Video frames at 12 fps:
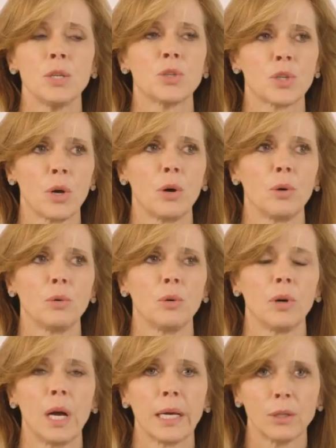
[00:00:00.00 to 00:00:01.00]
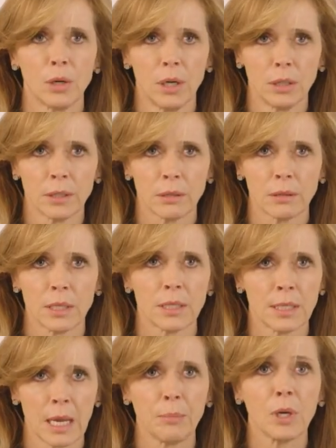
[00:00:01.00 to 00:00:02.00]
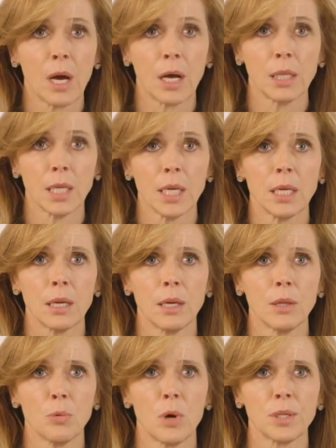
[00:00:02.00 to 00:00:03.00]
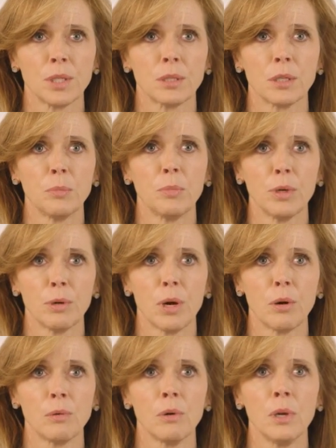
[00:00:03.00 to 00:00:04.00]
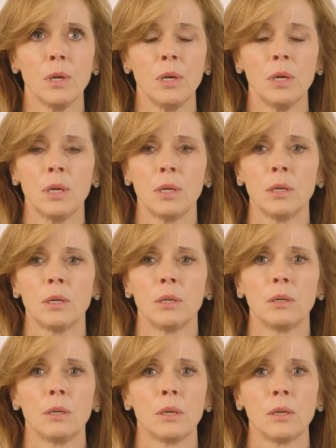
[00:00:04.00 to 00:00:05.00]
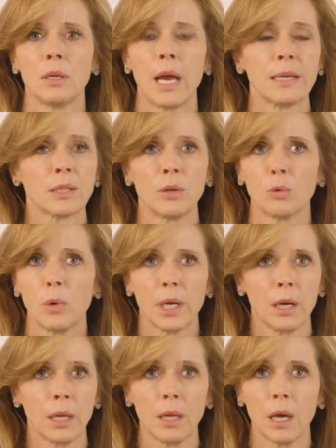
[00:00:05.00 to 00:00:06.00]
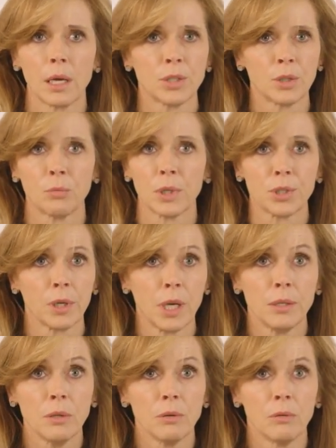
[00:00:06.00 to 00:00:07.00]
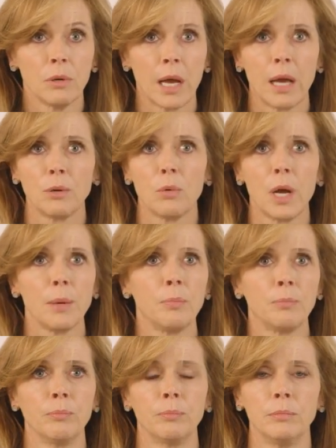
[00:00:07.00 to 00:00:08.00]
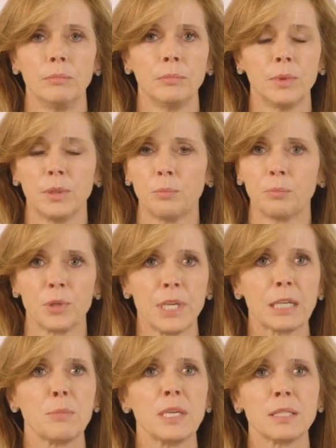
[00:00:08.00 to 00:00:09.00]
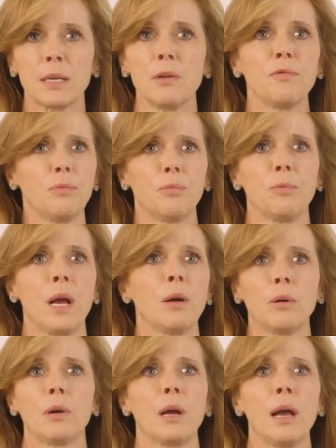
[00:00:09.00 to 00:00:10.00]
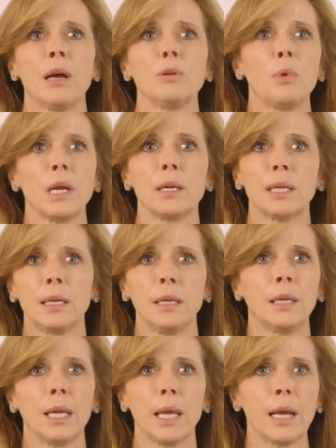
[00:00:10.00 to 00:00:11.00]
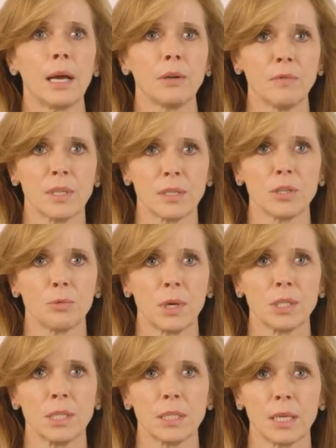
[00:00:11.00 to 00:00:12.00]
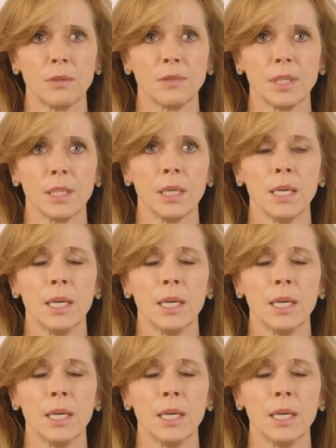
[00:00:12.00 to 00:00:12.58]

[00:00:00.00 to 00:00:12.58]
So I called the same colleague in the Washington bureau, asking her what should I do? How do I protect myself? How do I get out of this situation safely?